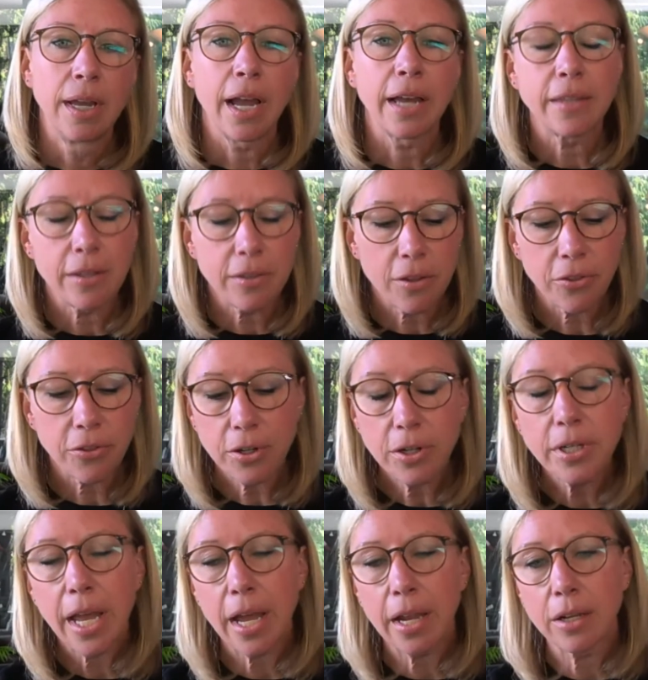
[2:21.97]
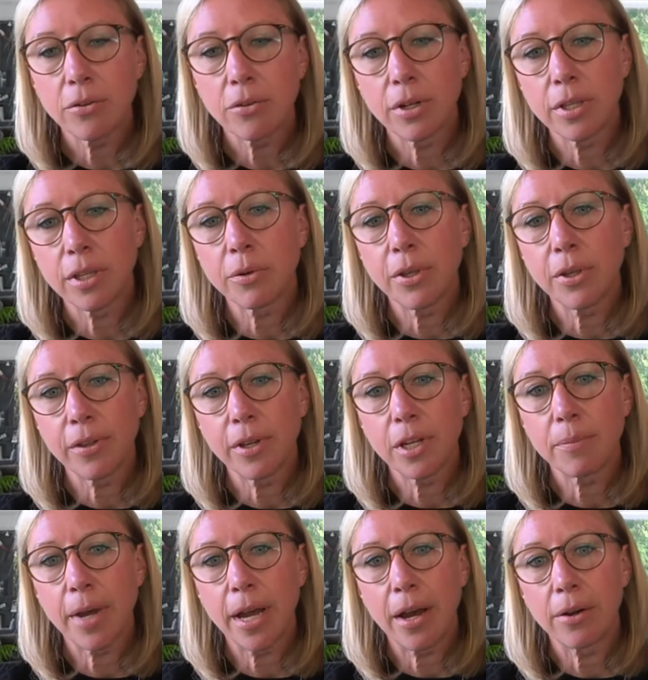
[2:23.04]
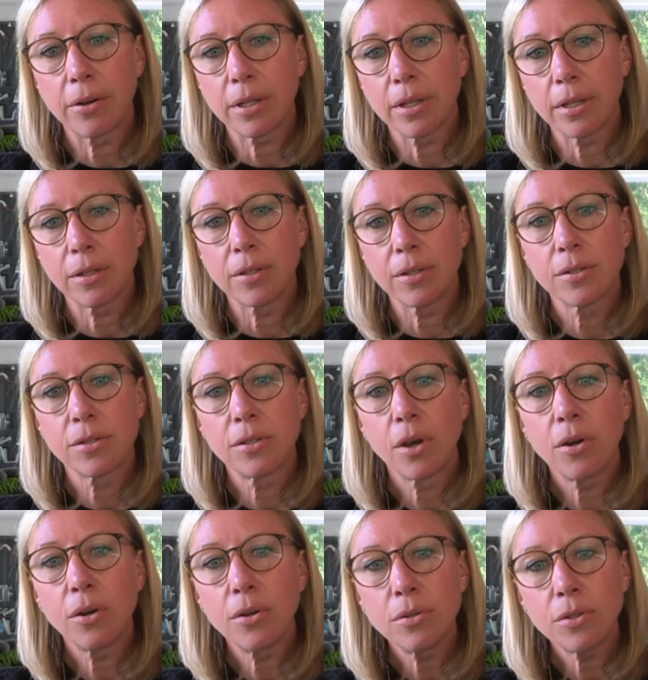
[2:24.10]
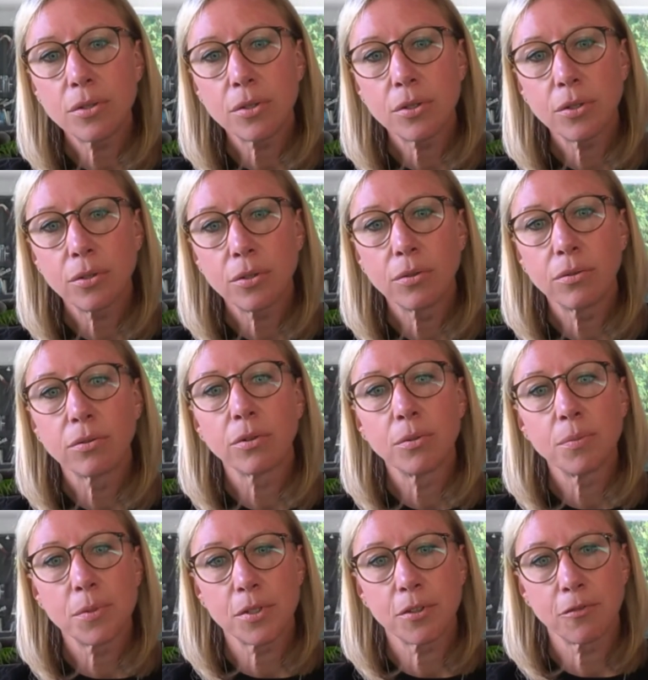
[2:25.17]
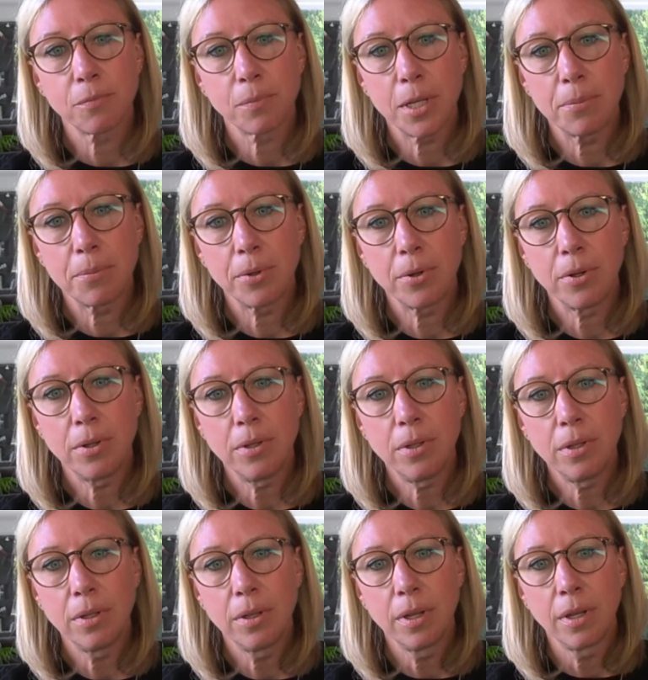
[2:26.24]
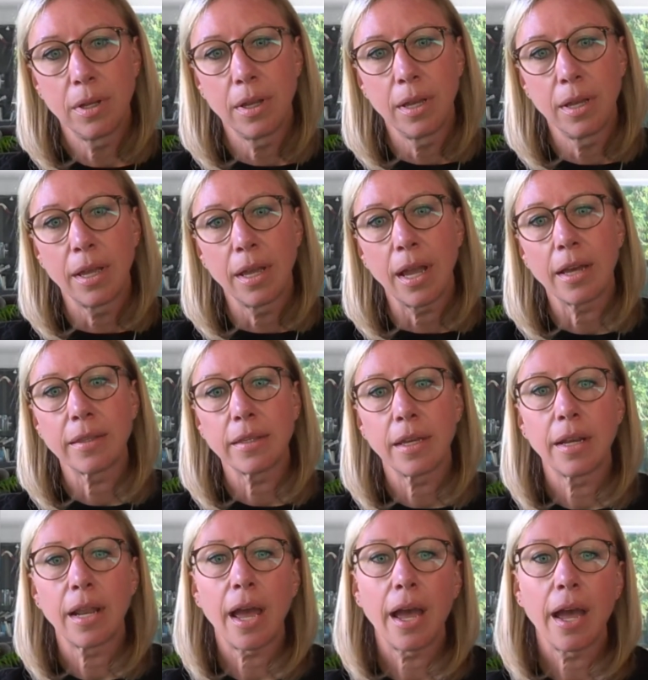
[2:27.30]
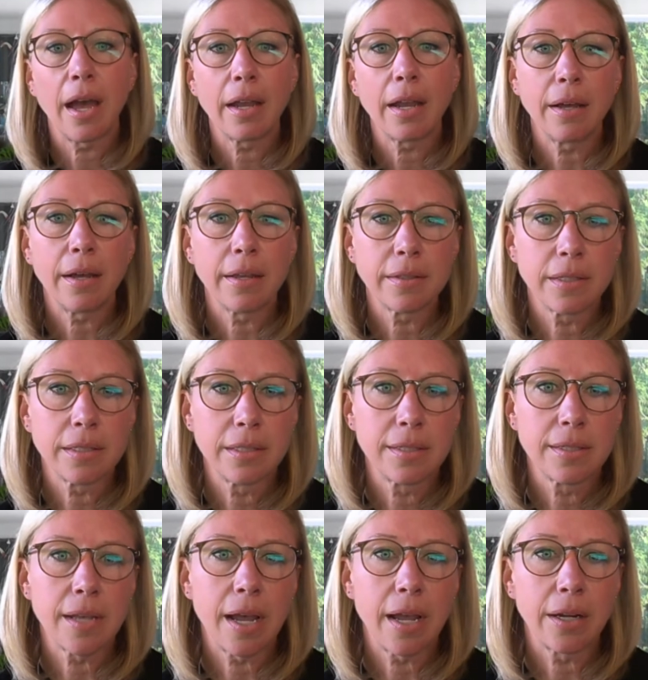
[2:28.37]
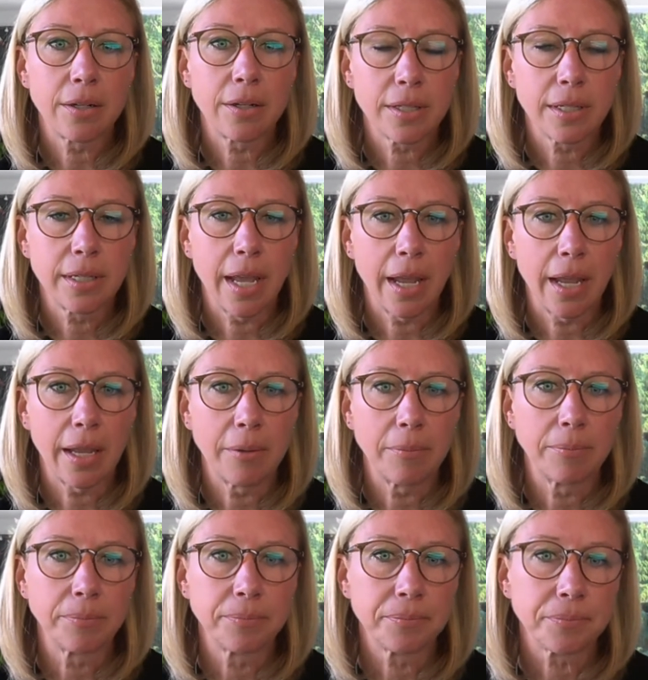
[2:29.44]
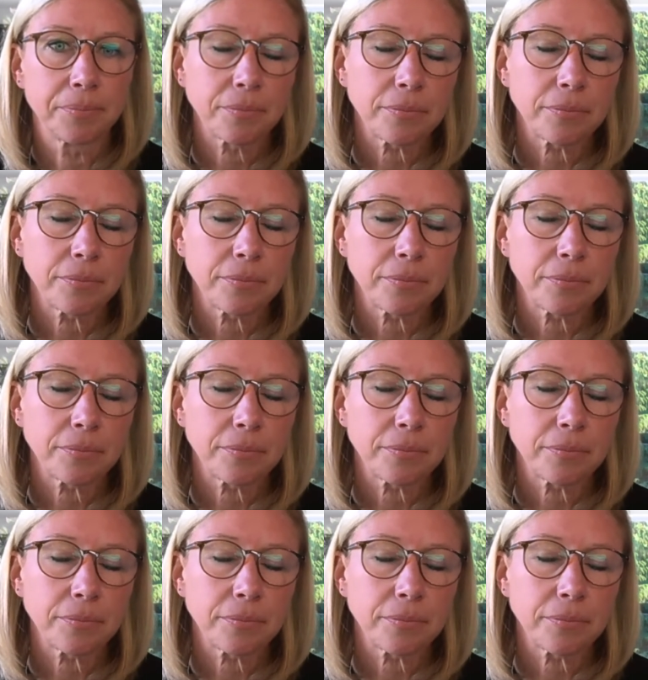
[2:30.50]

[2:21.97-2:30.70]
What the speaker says: And then the third category that we think about is those two groups of people, and then add on the desire to game.